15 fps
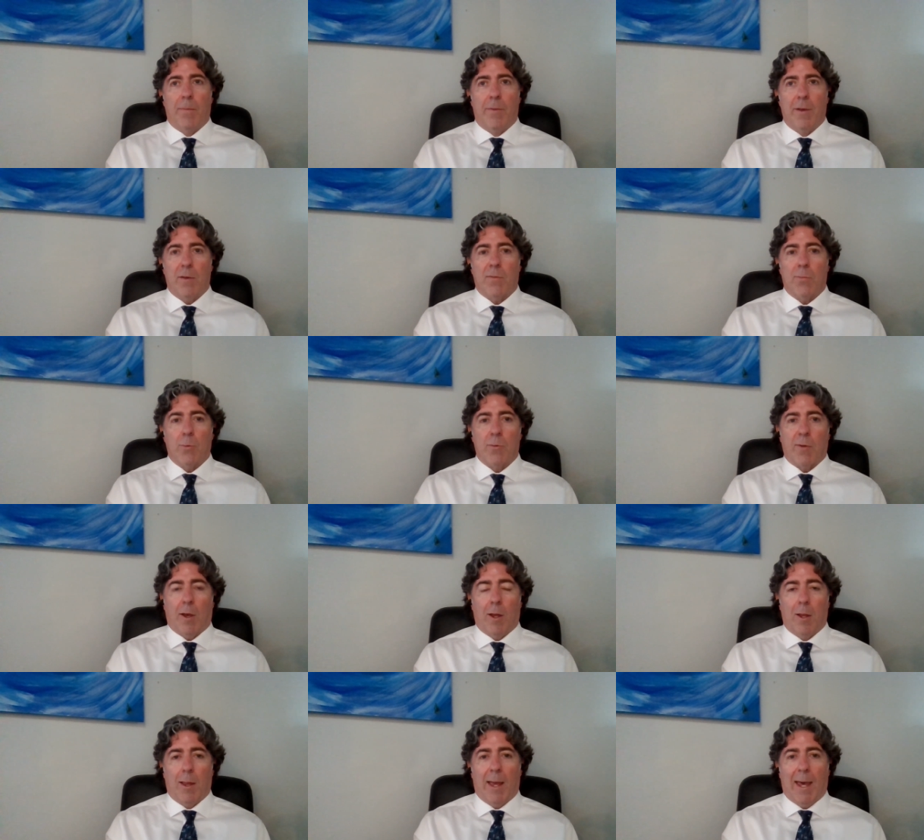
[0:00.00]
this was
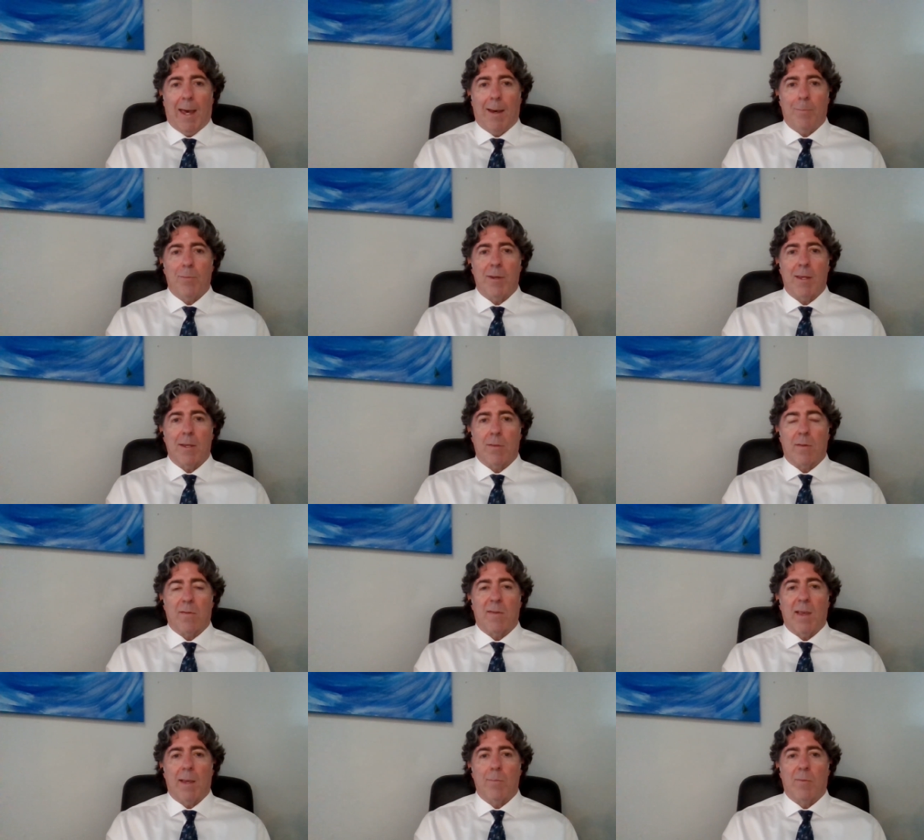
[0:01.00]
all happening at the
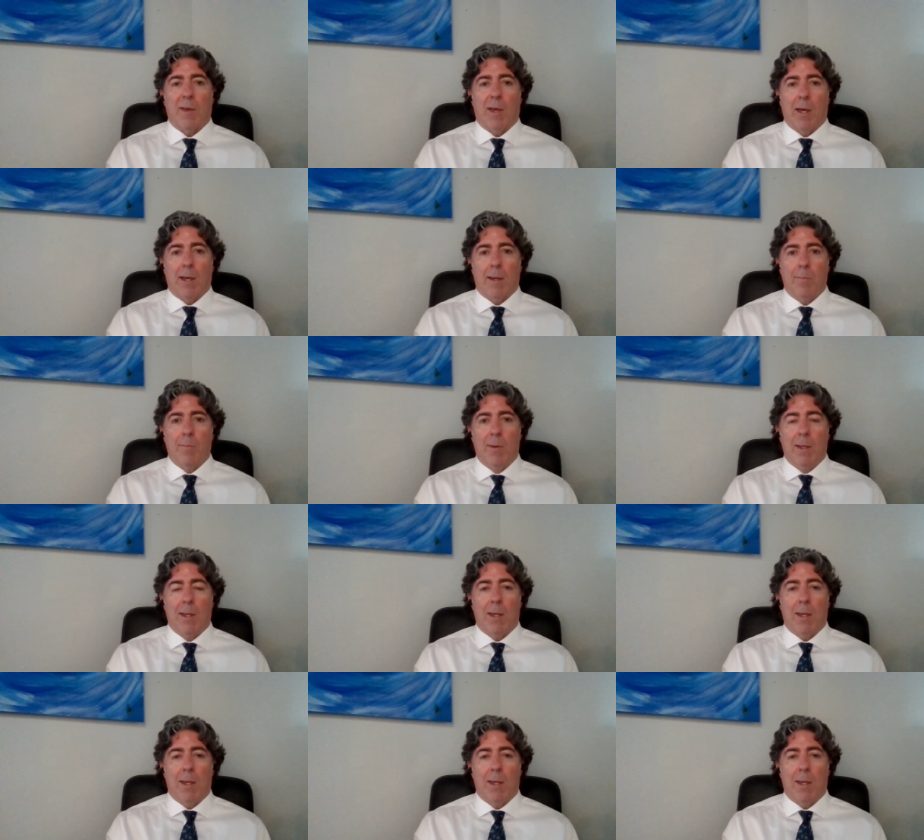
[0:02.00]
same time,